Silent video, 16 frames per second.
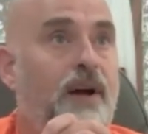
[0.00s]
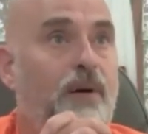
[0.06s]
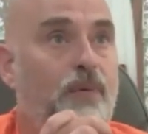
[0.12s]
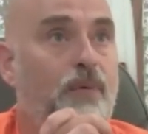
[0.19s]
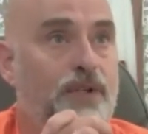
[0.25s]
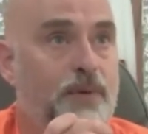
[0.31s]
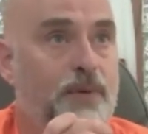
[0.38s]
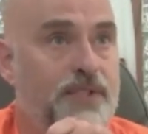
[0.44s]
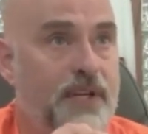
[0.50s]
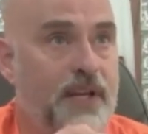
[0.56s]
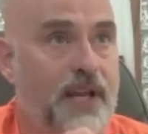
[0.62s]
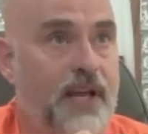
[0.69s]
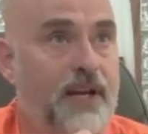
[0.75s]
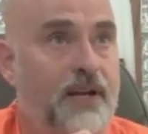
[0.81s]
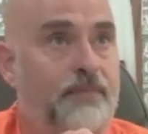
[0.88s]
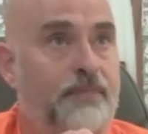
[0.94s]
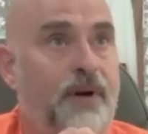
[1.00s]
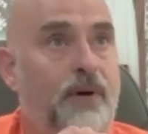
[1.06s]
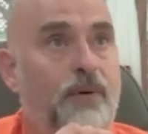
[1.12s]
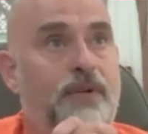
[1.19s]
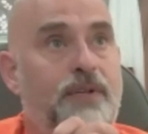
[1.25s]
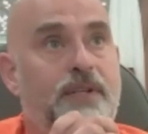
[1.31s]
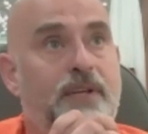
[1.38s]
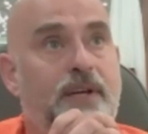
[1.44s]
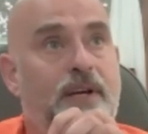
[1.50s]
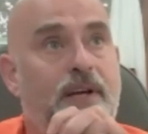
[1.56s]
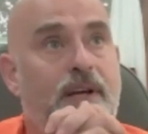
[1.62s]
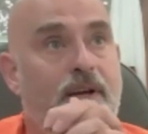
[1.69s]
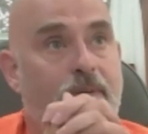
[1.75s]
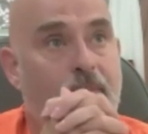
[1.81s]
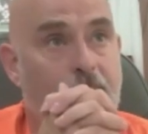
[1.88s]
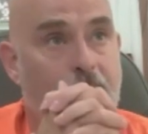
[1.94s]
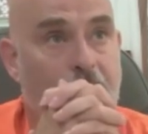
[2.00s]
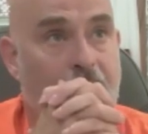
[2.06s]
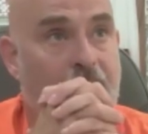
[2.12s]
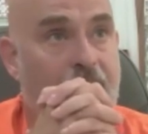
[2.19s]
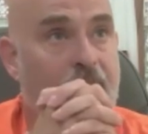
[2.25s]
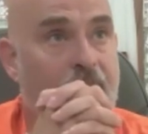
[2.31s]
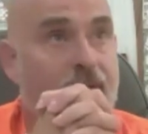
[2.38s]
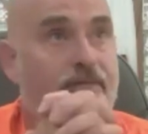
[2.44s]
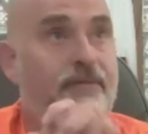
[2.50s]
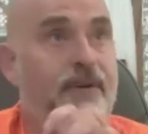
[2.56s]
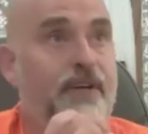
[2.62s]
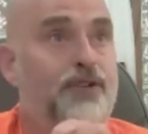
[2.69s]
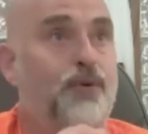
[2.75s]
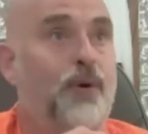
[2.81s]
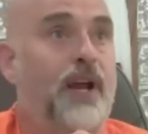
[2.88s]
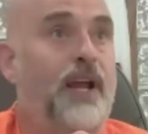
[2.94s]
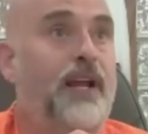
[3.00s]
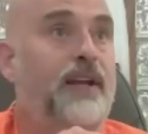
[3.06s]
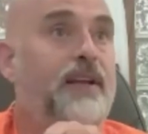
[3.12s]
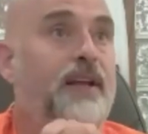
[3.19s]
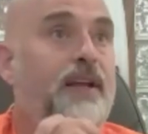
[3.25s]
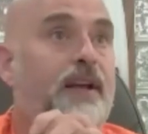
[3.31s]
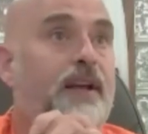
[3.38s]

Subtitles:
which was again about free trade.